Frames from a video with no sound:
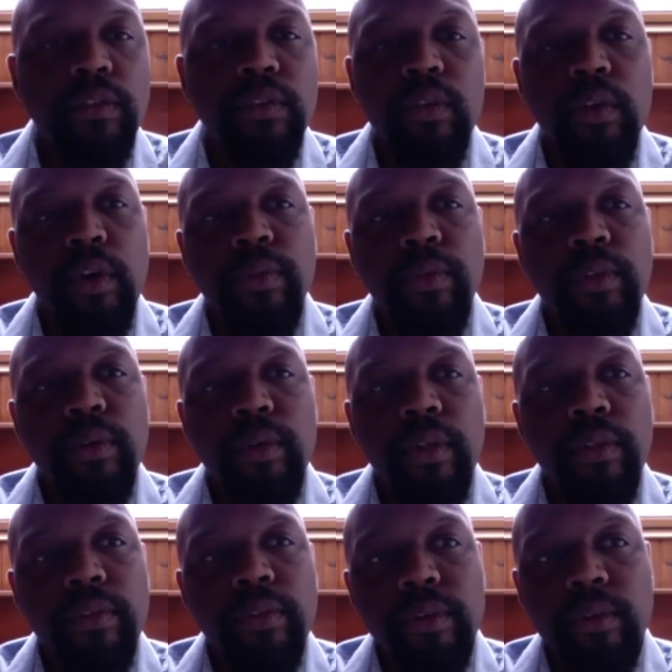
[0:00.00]
the on the
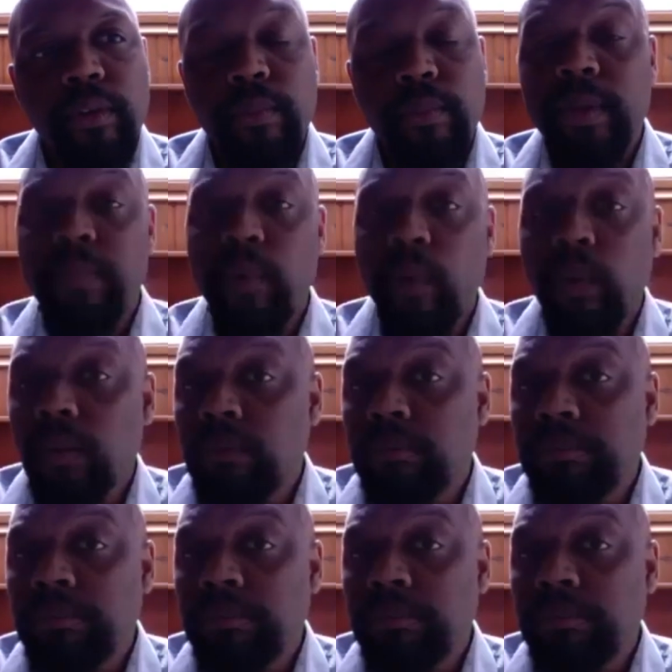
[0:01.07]
on the, the people?